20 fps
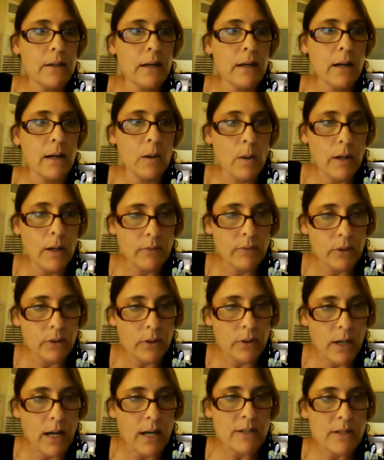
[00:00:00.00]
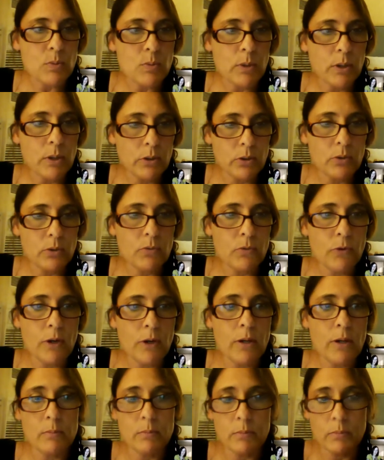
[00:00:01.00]
However, as we learned
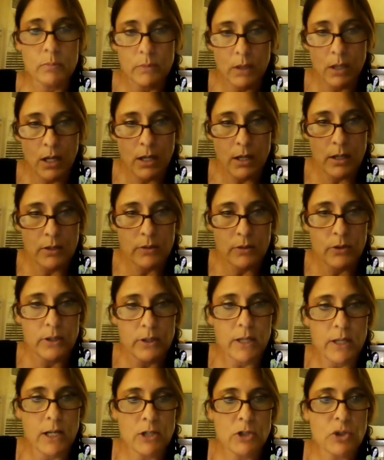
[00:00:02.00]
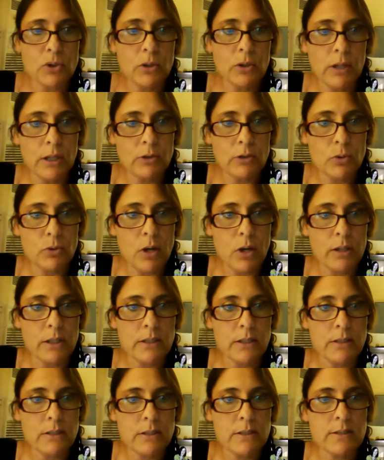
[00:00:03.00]
from the National Electronic
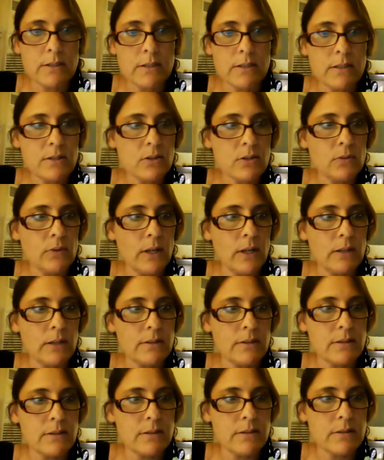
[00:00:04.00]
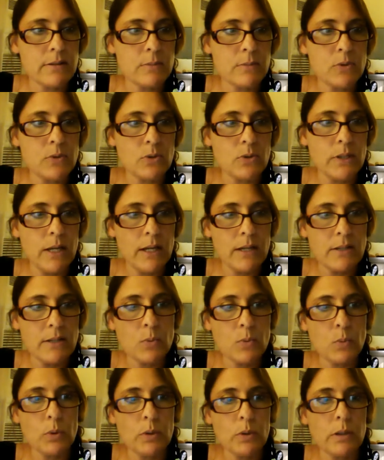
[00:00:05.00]
Disease Surveillance Systems, or NEDDS,
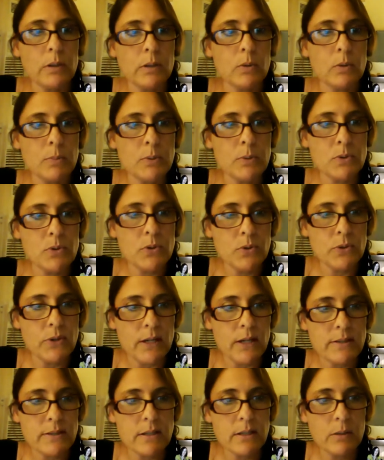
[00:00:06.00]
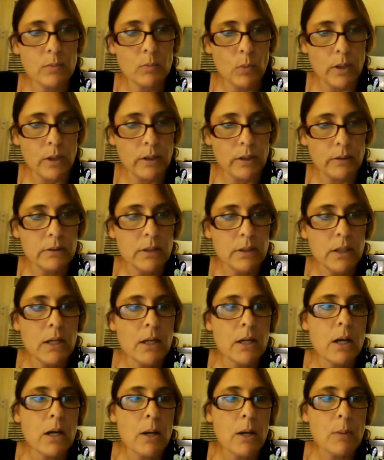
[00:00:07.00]
working group in 2001,
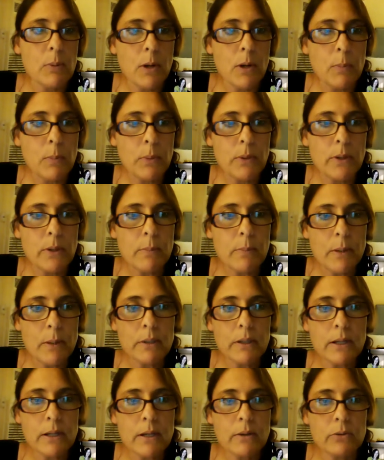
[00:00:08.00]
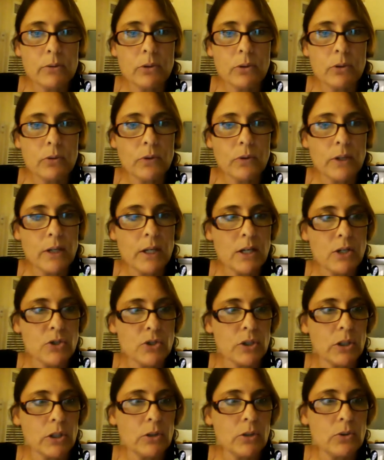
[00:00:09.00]
appropriate public health
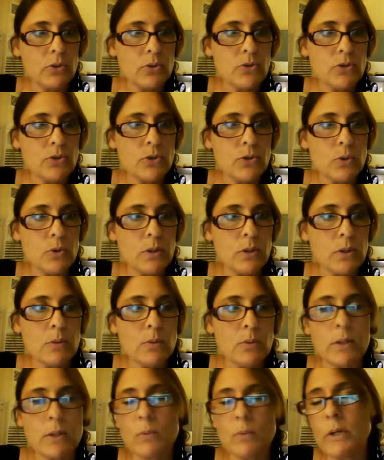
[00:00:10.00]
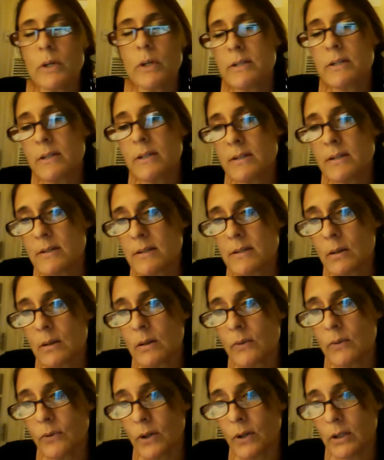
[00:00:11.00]
notification includes doing what is
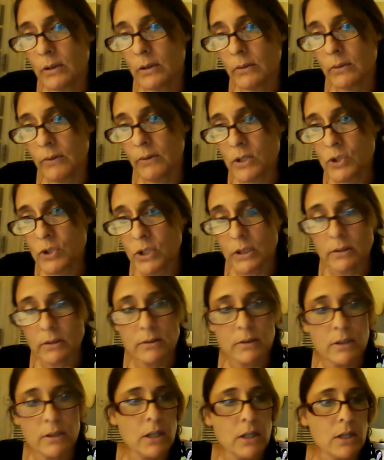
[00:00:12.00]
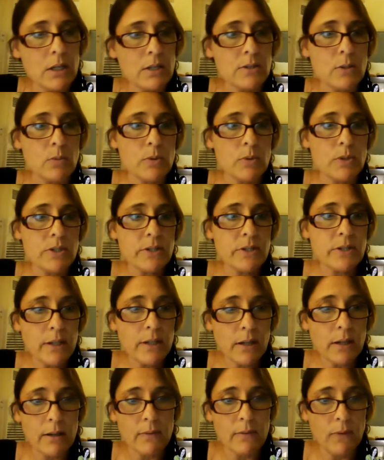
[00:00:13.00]
necessary for intervention. So we're sitting
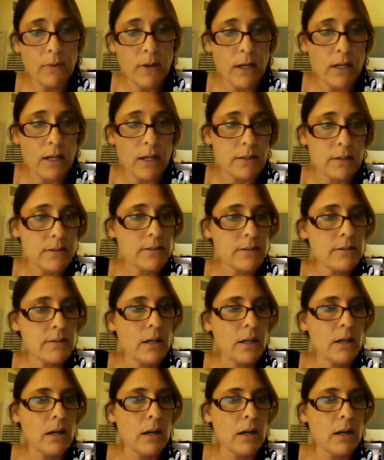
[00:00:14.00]
on a fence.